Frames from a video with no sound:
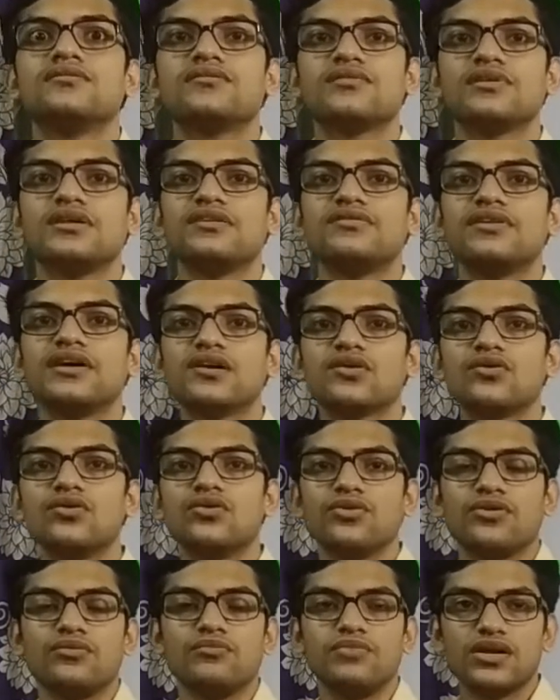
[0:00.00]
even
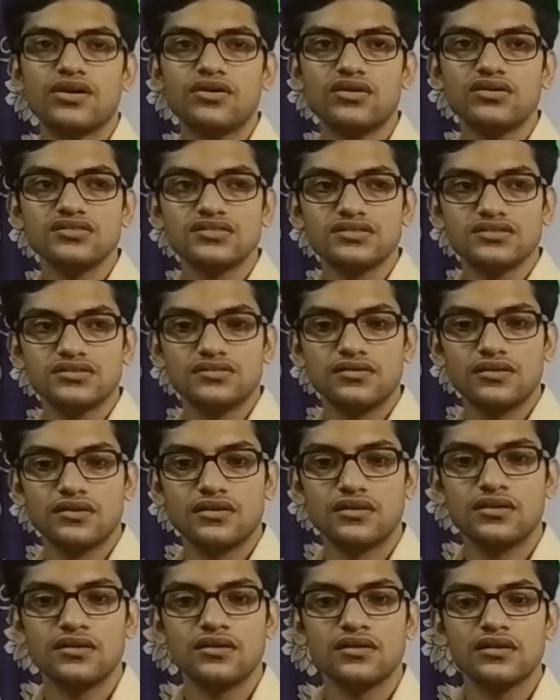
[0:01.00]
good, because
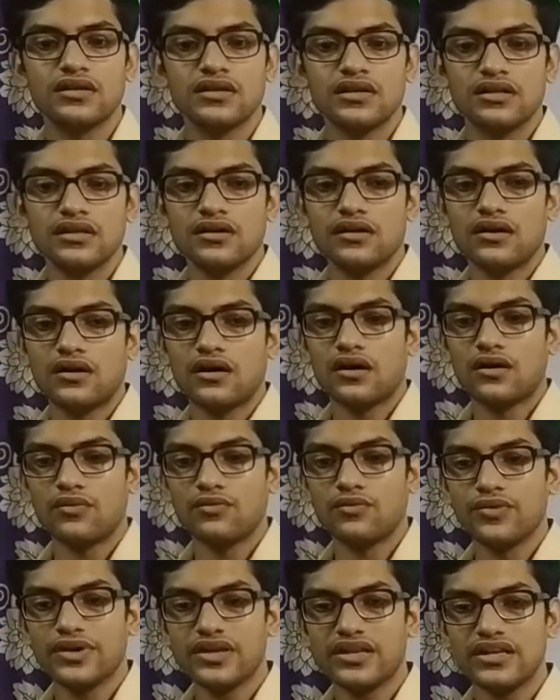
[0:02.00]

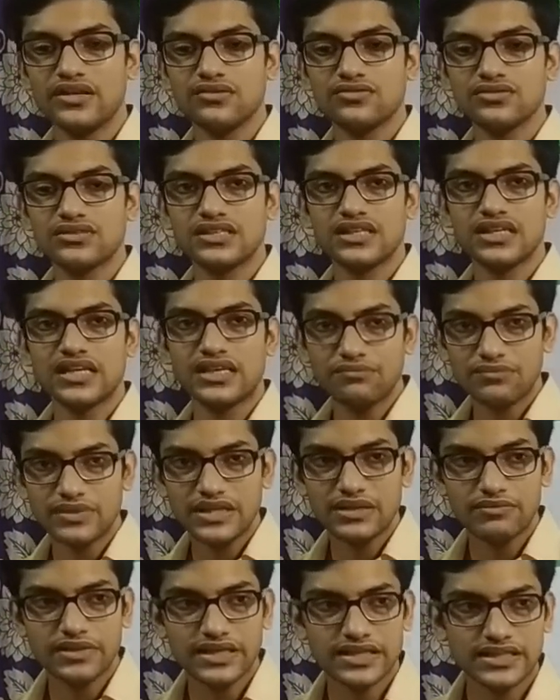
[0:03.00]
when
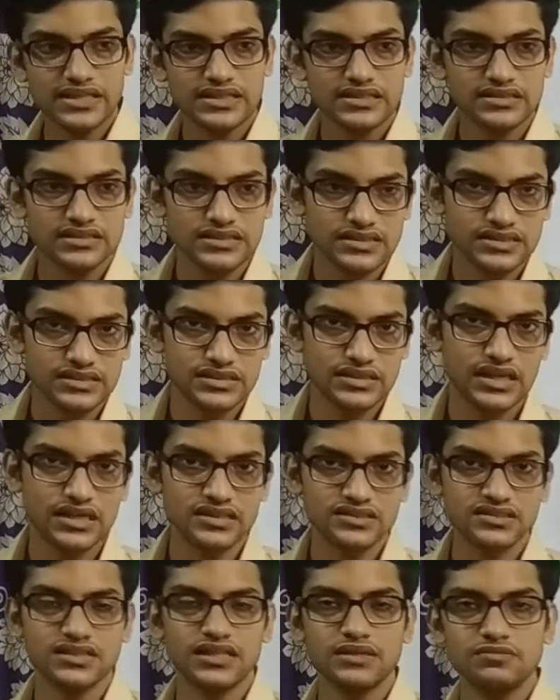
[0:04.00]
implementing these
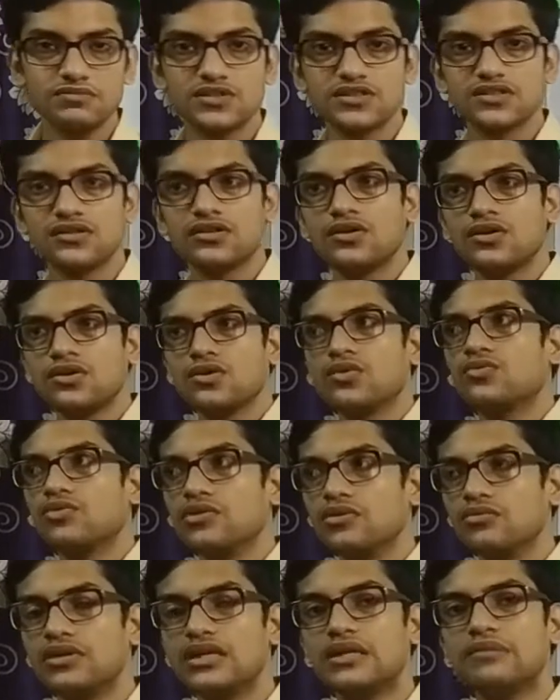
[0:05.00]
concepts, we
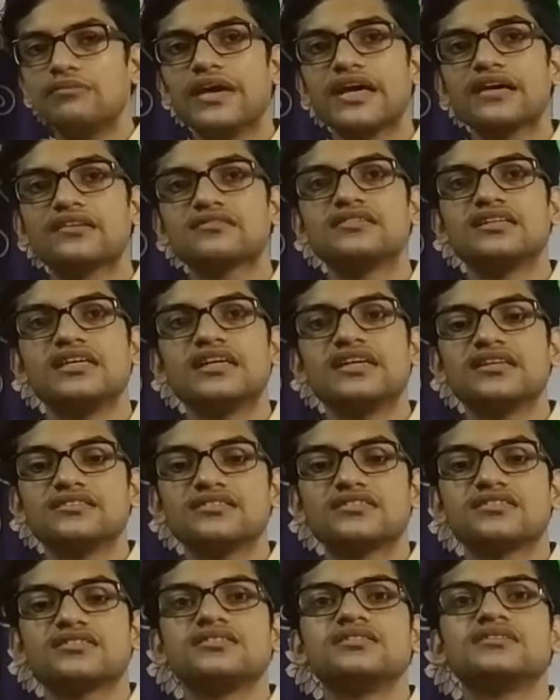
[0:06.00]
will make
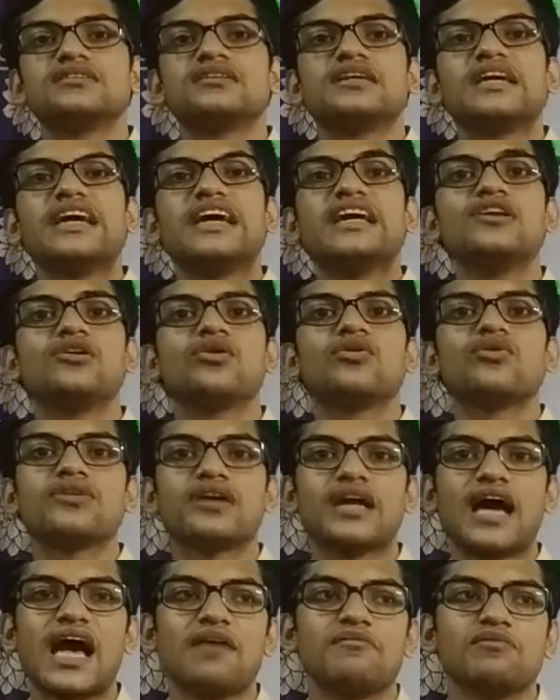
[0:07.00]
things in no
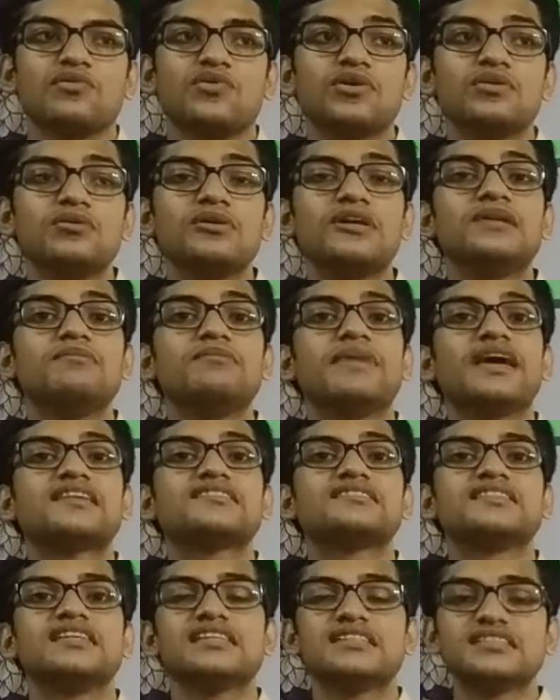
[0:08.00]
time. We will
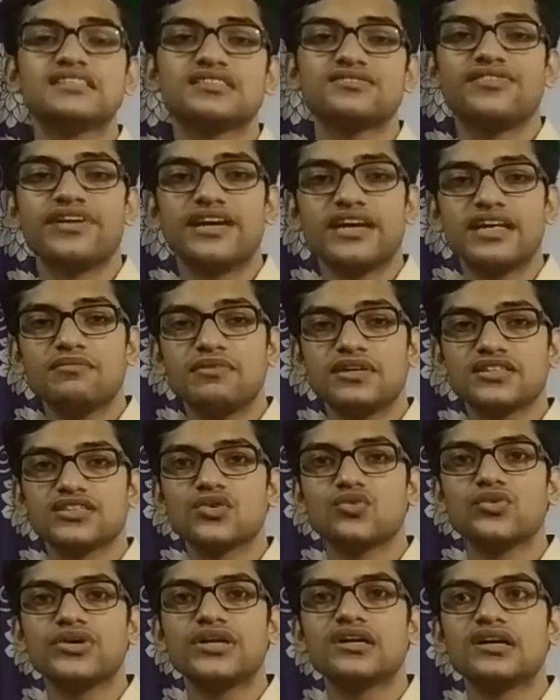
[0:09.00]
make things very much
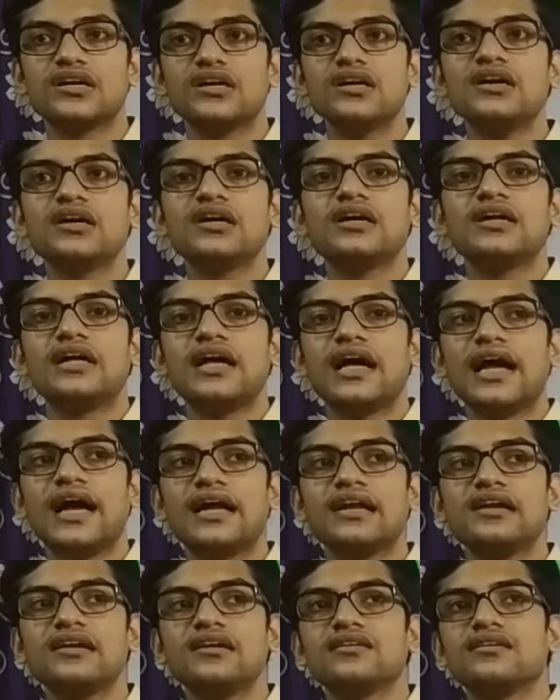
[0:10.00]
quicker
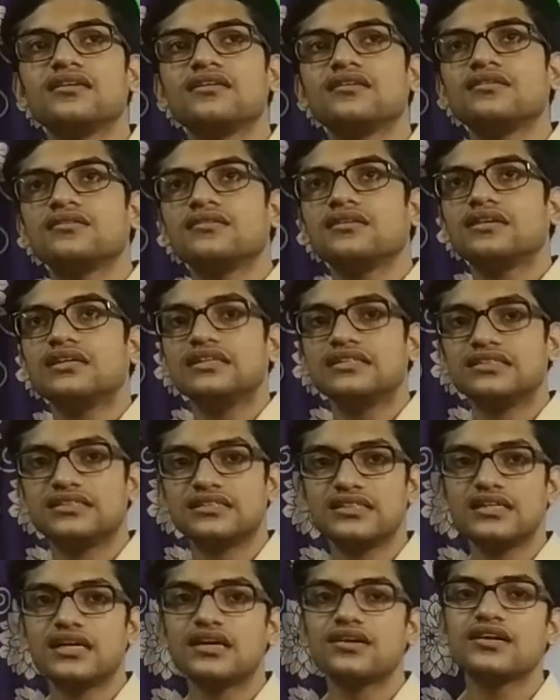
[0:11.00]
and
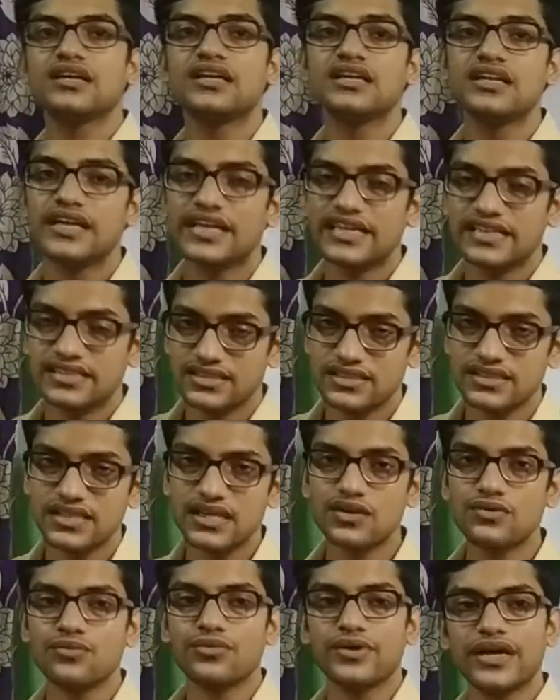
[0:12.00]

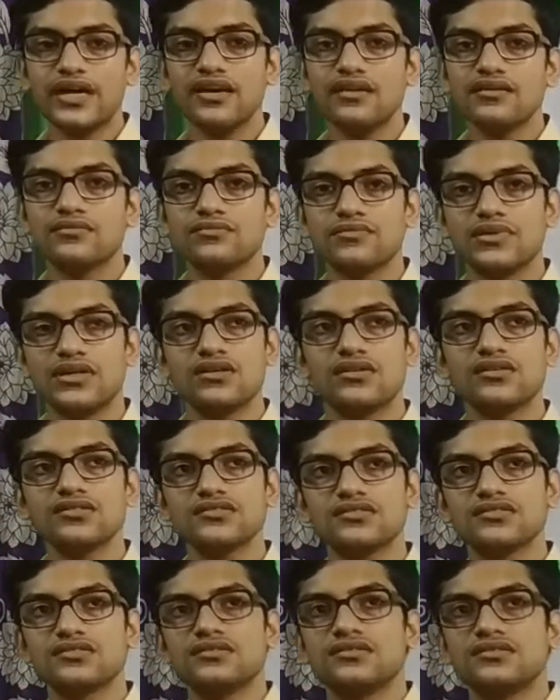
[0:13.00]
easier way,
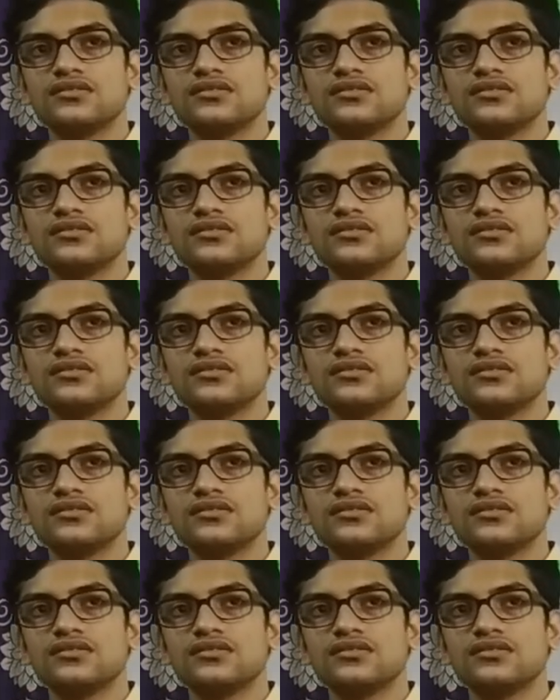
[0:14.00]
because